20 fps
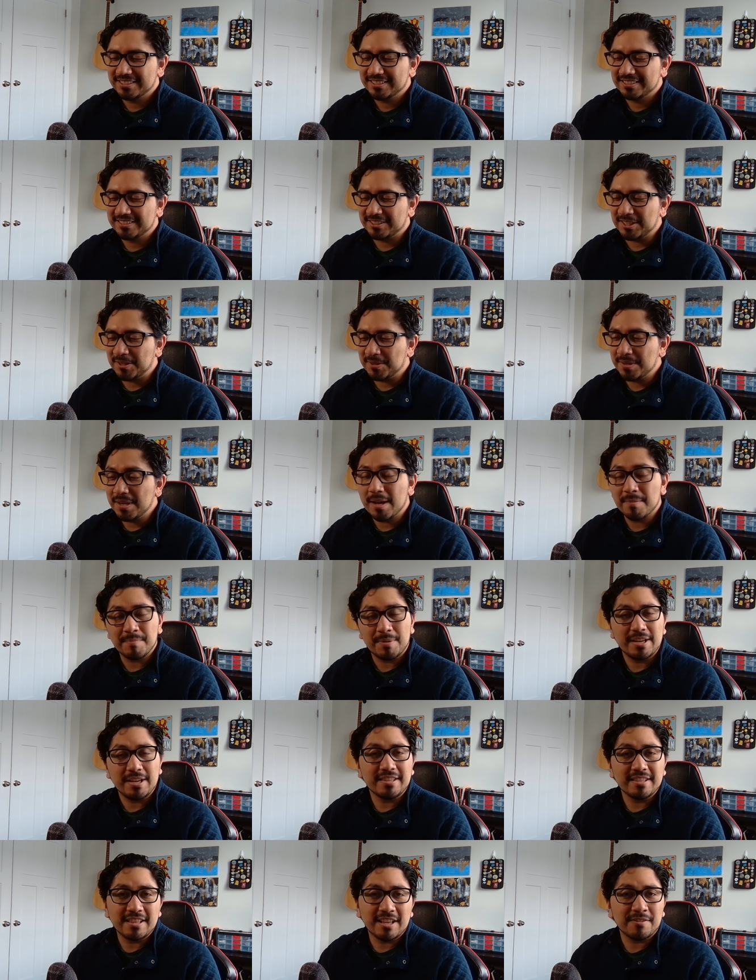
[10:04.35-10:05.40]
So yeah, I
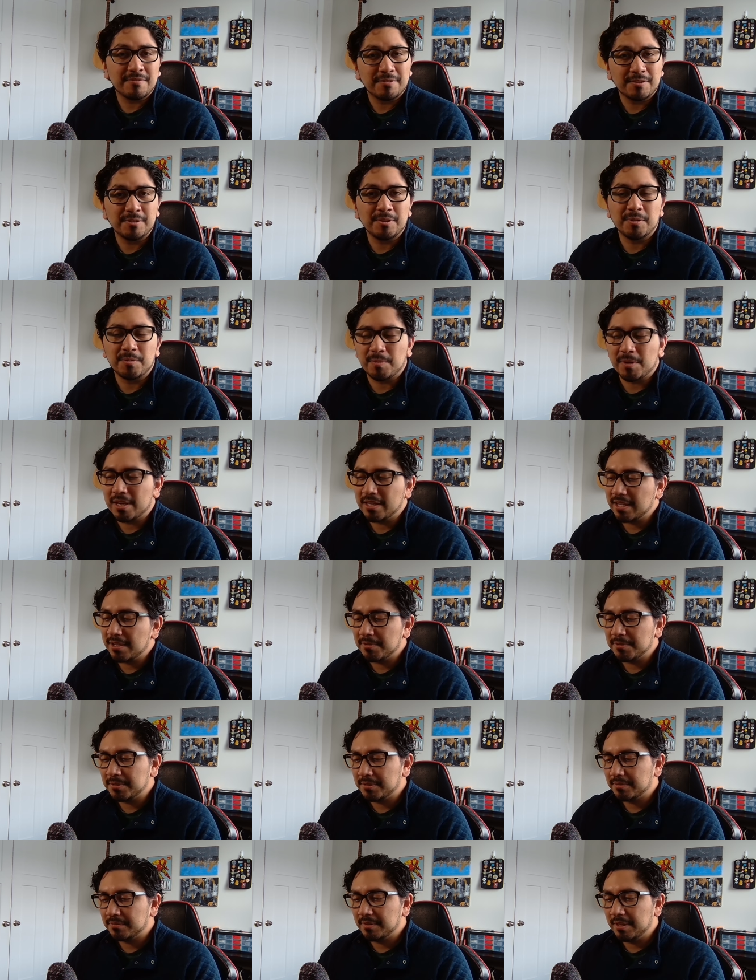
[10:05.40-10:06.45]
did that for a little while. That
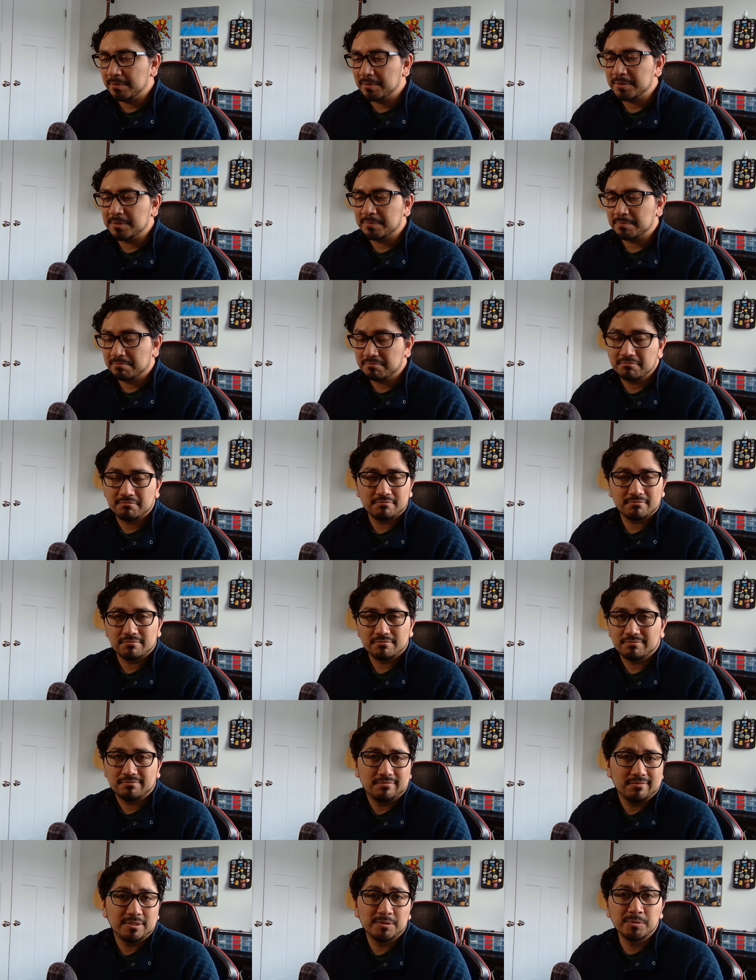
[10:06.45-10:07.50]
was that was
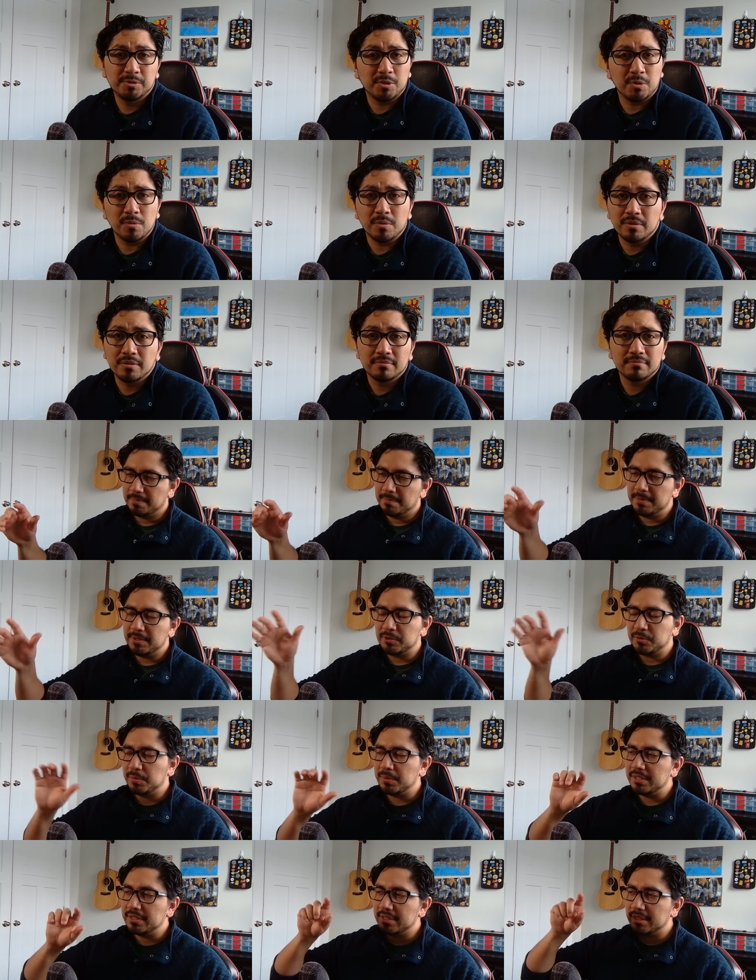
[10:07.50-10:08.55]
it was cool.
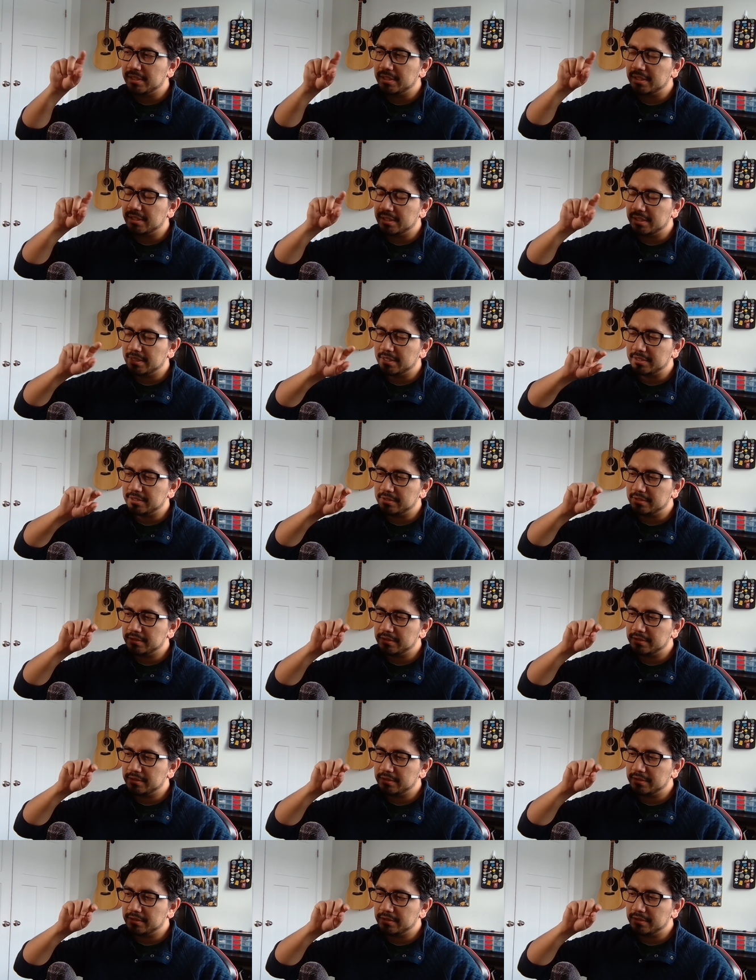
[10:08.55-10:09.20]
Between the the